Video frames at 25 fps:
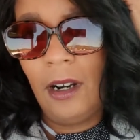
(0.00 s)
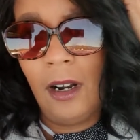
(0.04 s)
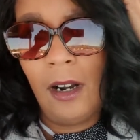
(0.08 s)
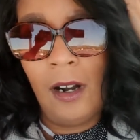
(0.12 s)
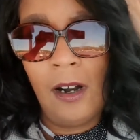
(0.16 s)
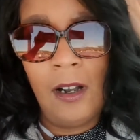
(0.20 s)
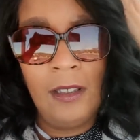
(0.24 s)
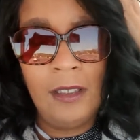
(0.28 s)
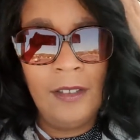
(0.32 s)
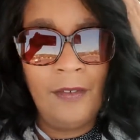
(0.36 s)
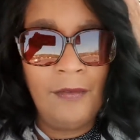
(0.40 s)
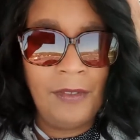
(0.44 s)

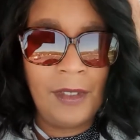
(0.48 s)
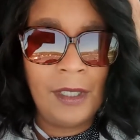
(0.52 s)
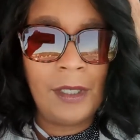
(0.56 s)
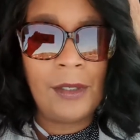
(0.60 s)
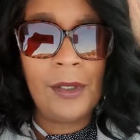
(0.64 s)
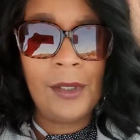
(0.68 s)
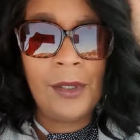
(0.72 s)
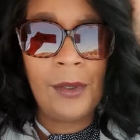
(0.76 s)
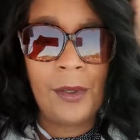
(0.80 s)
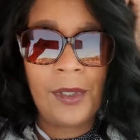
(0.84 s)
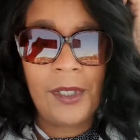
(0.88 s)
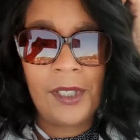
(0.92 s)
All of those
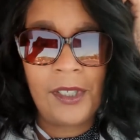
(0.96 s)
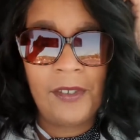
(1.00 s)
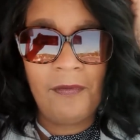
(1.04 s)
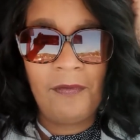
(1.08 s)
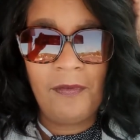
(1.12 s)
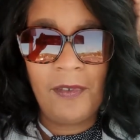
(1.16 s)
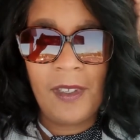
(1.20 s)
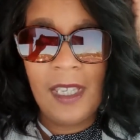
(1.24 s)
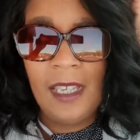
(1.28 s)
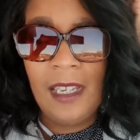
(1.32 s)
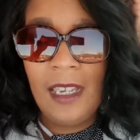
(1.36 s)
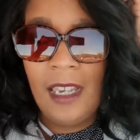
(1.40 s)
sorts of
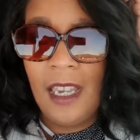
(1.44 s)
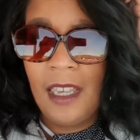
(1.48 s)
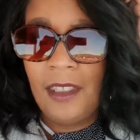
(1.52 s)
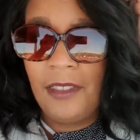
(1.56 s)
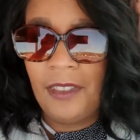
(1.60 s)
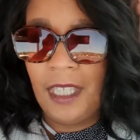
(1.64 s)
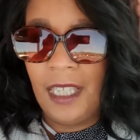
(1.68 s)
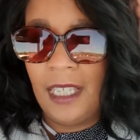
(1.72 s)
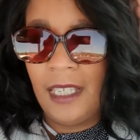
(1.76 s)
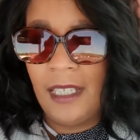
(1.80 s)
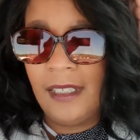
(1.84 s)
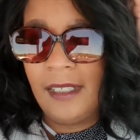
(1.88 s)

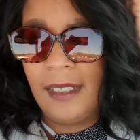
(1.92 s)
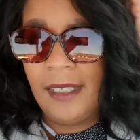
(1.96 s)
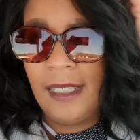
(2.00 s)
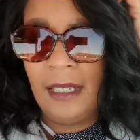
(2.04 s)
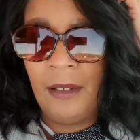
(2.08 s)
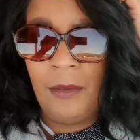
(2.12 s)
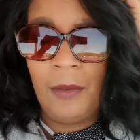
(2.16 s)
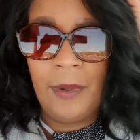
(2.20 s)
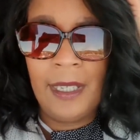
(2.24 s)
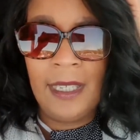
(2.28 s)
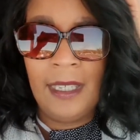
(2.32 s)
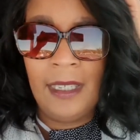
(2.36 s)
things that
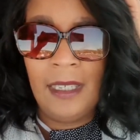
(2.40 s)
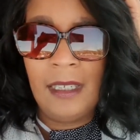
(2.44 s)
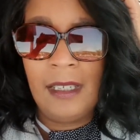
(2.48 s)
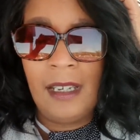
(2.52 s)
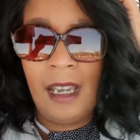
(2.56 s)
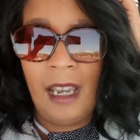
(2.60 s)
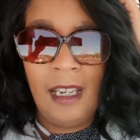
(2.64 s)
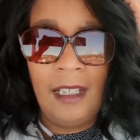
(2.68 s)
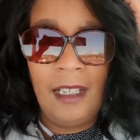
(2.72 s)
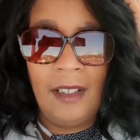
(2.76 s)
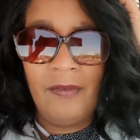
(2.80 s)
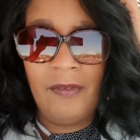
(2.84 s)
we
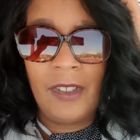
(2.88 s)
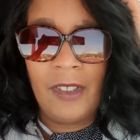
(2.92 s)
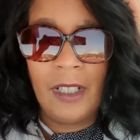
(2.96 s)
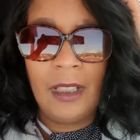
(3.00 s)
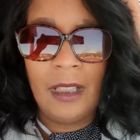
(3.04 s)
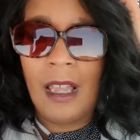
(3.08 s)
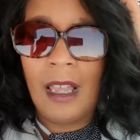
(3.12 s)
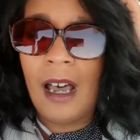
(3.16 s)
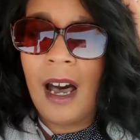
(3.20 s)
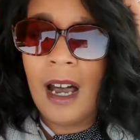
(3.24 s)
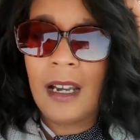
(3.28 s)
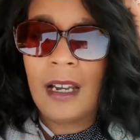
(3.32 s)
kind of
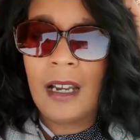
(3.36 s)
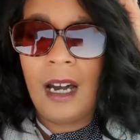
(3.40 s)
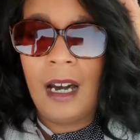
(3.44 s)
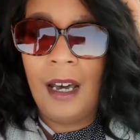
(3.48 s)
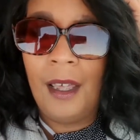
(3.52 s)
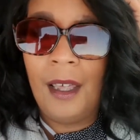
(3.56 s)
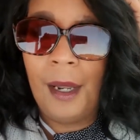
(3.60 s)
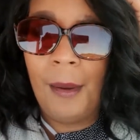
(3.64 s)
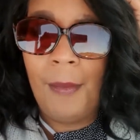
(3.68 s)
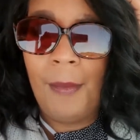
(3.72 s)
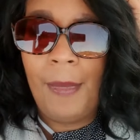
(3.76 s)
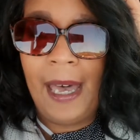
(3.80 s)
clock
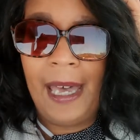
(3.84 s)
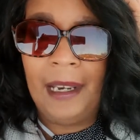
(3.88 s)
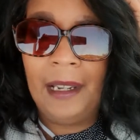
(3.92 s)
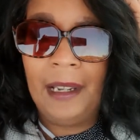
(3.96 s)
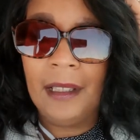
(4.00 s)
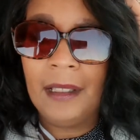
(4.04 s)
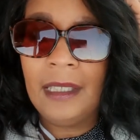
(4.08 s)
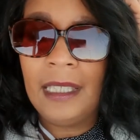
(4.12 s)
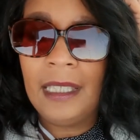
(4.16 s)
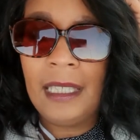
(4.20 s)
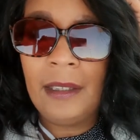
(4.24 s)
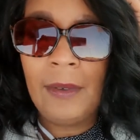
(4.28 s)

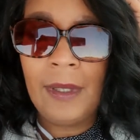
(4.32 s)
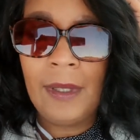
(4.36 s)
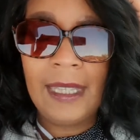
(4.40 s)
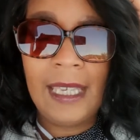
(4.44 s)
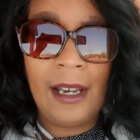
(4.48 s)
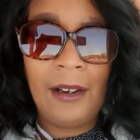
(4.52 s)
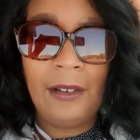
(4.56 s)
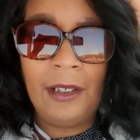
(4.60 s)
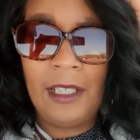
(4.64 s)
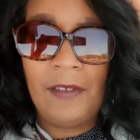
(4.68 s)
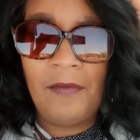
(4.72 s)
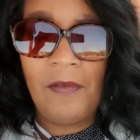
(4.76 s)
automatically
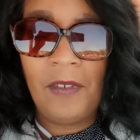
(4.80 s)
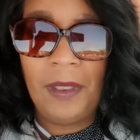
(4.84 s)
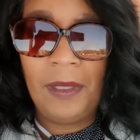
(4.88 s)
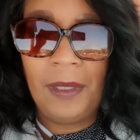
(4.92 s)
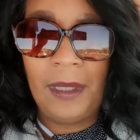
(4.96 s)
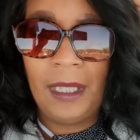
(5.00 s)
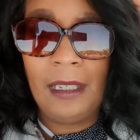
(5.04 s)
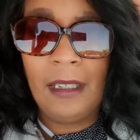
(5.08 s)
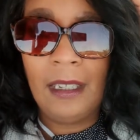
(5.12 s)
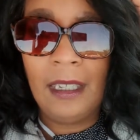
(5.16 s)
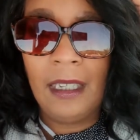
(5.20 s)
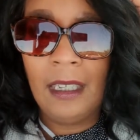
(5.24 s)
without even
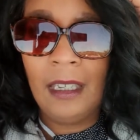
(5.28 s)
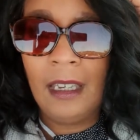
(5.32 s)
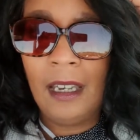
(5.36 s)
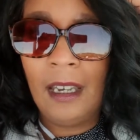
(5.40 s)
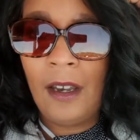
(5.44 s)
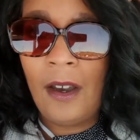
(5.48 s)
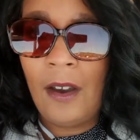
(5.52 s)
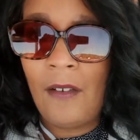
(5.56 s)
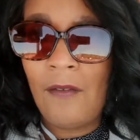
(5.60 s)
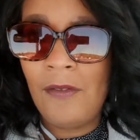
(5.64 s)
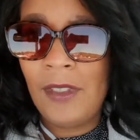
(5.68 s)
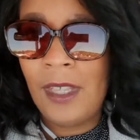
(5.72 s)
thinking
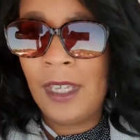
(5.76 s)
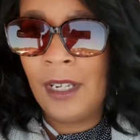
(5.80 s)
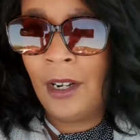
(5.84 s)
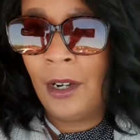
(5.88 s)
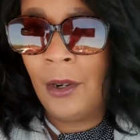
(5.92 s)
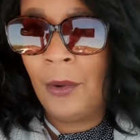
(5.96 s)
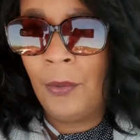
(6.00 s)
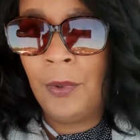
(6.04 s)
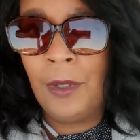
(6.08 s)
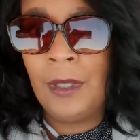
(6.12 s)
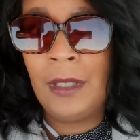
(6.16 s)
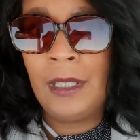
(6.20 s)
of, that
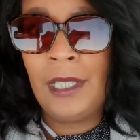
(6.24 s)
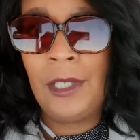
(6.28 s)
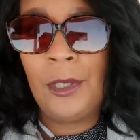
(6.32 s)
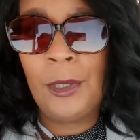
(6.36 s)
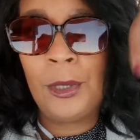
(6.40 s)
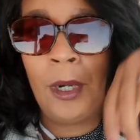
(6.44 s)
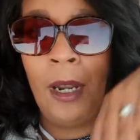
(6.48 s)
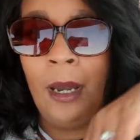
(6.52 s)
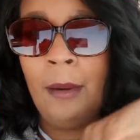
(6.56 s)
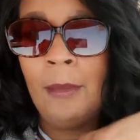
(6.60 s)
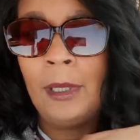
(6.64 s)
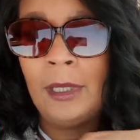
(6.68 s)
are really
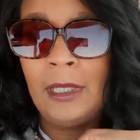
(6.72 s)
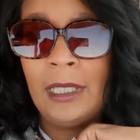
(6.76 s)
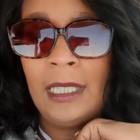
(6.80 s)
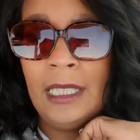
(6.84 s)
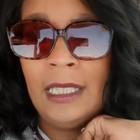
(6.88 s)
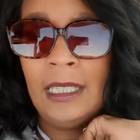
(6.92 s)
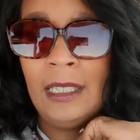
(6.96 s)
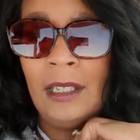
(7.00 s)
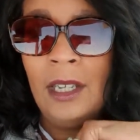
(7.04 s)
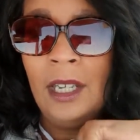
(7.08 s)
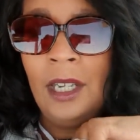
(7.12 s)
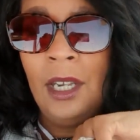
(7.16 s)

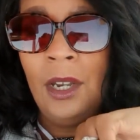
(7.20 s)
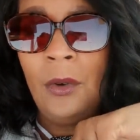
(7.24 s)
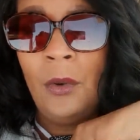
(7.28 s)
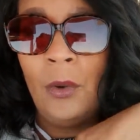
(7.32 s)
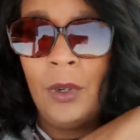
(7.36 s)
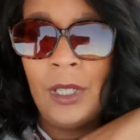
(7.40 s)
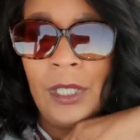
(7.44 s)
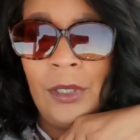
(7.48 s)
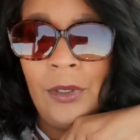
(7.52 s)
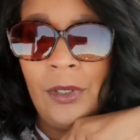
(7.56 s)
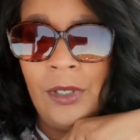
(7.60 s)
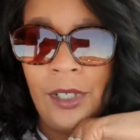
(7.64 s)
troubling
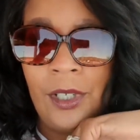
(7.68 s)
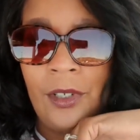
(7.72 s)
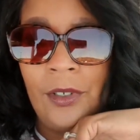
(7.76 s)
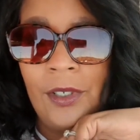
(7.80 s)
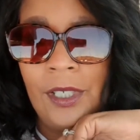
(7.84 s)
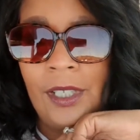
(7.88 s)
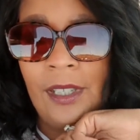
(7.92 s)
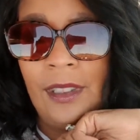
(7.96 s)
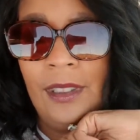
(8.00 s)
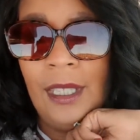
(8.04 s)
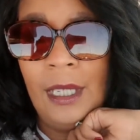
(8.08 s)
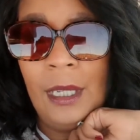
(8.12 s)
when you start
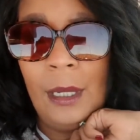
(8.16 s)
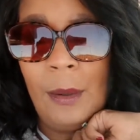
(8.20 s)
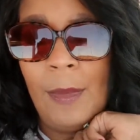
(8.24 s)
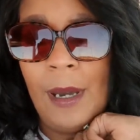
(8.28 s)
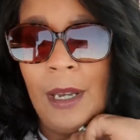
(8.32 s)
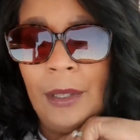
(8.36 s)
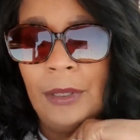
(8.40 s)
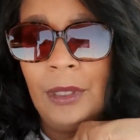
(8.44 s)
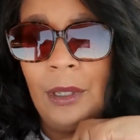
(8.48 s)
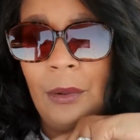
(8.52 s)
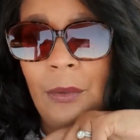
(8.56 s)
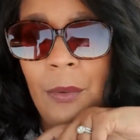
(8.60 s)
to think
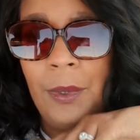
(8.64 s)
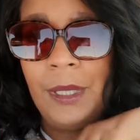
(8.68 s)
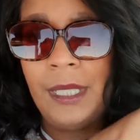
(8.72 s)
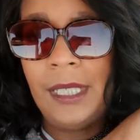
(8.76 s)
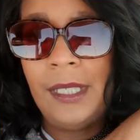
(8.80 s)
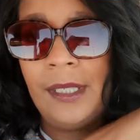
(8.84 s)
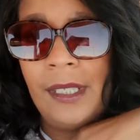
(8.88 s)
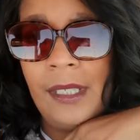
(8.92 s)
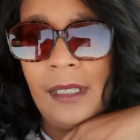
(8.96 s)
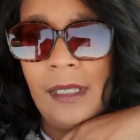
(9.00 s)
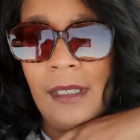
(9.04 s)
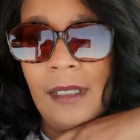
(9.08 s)
about the
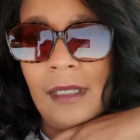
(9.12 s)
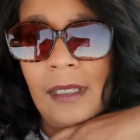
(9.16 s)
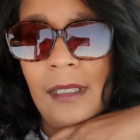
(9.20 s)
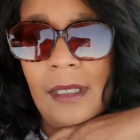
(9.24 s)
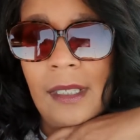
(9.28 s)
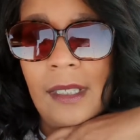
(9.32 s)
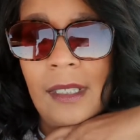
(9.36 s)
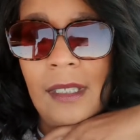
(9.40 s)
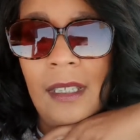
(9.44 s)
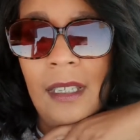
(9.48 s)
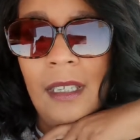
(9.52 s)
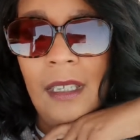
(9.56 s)

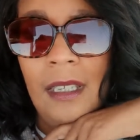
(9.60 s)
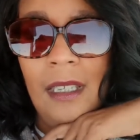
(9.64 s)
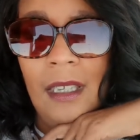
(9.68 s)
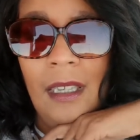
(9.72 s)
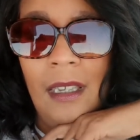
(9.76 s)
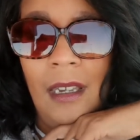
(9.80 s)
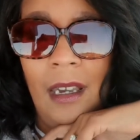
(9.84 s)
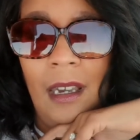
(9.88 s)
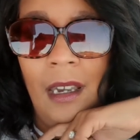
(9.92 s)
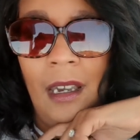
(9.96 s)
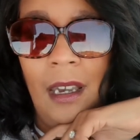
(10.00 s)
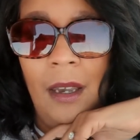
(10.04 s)
reasons
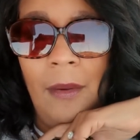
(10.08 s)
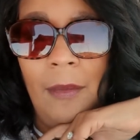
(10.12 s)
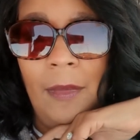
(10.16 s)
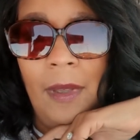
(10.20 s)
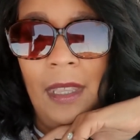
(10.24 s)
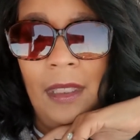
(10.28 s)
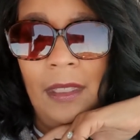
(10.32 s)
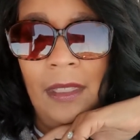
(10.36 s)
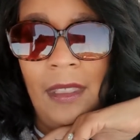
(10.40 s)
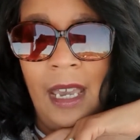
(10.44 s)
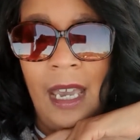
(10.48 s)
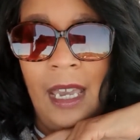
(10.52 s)

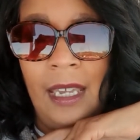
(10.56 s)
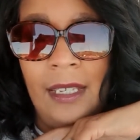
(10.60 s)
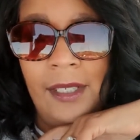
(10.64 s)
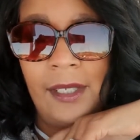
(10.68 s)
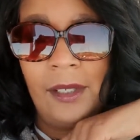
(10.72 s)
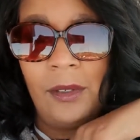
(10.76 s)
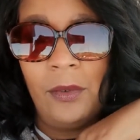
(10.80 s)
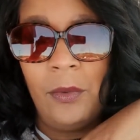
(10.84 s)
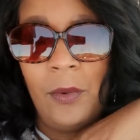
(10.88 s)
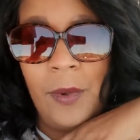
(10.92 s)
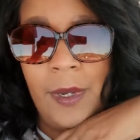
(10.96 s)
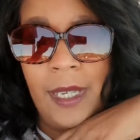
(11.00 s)
that
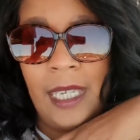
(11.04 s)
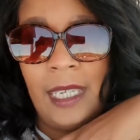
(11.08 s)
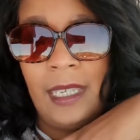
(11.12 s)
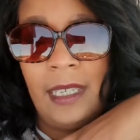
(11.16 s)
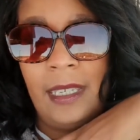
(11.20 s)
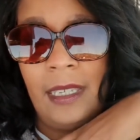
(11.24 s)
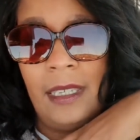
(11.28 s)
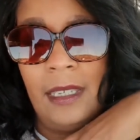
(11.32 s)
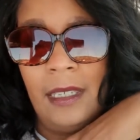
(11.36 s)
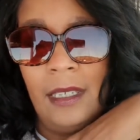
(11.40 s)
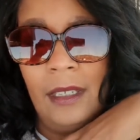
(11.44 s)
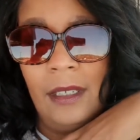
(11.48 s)

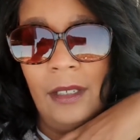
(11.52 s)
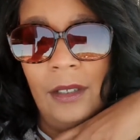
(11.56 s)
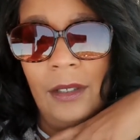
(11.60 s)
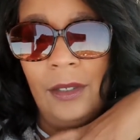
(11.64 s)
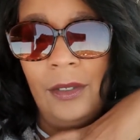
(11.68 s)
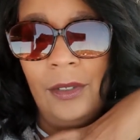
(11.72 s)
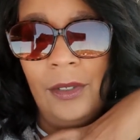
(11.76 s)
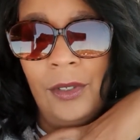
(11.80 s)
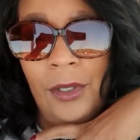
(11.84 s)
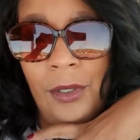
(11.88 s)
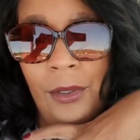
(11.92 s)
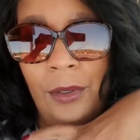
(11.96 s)
we
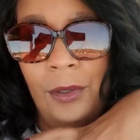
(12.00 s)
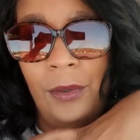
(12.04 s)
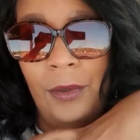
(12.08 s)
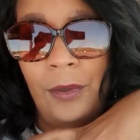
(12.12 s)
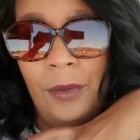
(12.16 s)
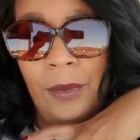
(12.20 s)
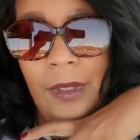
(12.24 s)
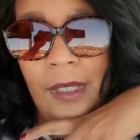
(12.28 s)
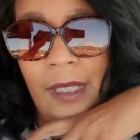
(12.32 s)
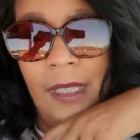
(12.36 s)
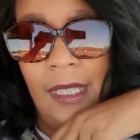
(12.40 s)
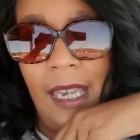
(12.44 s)

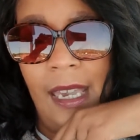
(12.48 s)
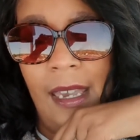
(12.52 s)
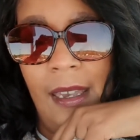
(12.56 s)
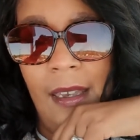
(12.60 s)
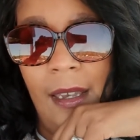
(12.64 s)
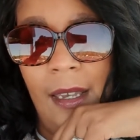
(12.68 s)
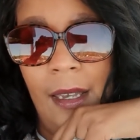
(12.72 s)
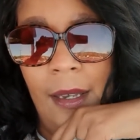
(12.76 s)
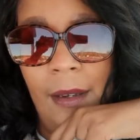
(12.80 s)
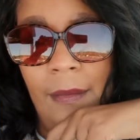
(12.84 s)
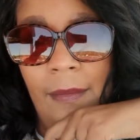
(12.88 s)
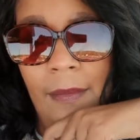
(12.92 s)
do
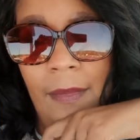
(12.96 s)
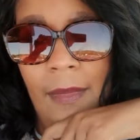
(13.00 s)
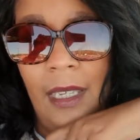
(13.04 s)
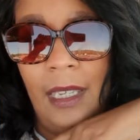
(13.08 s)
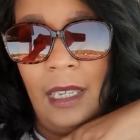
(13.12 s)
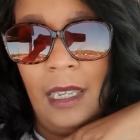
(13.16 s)
them.